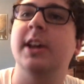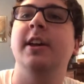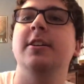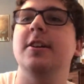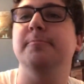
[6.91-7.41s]

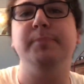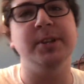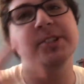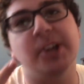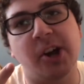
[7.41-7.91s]
hip
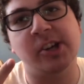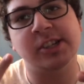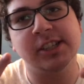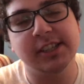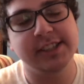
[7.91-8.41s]
and
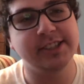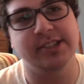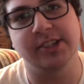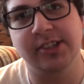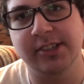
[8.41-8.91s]
young, you
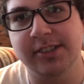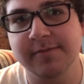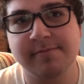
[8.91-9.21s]
know?